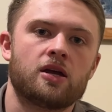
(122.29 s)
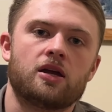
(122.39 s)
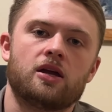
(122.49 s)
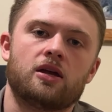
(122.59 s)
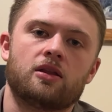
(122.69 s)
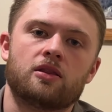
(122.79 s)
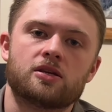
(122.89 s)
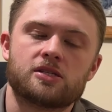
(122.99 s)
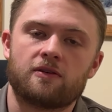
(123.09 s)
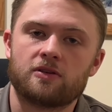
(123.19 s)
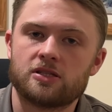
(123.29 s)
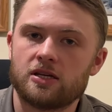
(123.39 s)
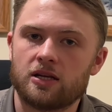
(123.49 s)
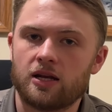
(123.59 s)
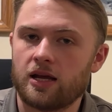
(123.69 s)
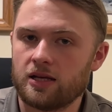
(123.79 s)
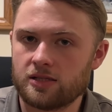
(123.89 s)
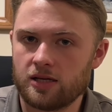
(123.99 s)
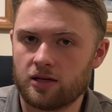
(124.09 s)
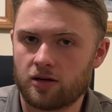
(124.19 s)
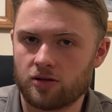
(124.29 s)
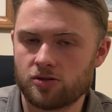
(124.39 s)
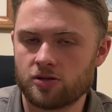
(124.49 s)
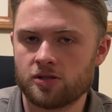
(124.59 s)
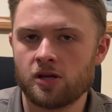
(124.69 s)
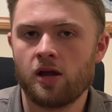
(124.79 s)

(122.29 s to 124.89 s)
in the 17 and 1800s,